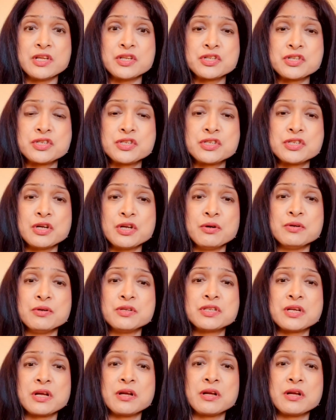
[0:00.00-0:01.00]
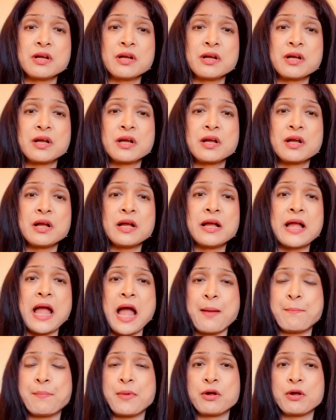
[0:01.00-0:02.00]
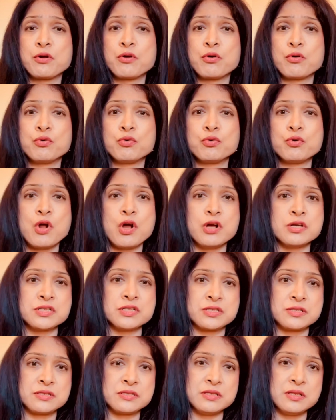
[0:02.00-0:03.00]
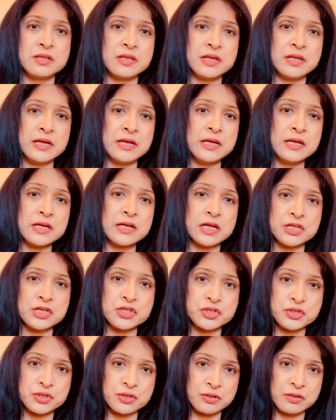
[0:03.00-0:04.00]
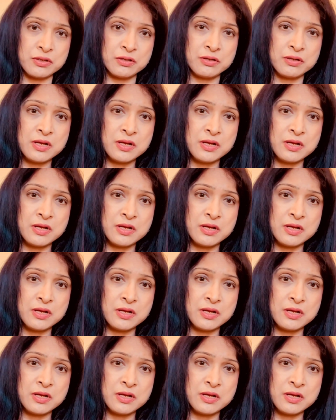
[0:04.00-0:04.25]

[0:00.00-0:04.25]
So it's a gap across the cultural,